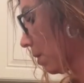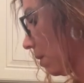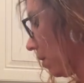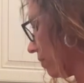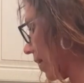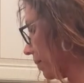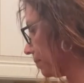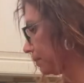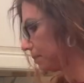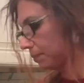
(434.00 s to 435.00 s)
All right.
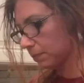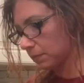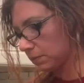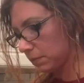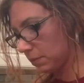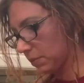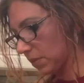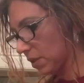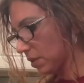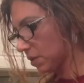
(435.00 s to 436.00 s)

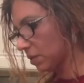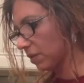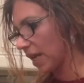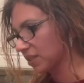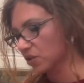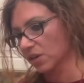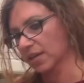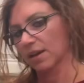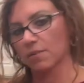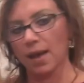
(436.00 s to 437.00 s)
So that's
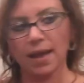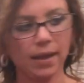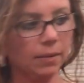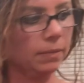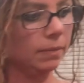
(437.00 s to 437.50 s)
cooking away.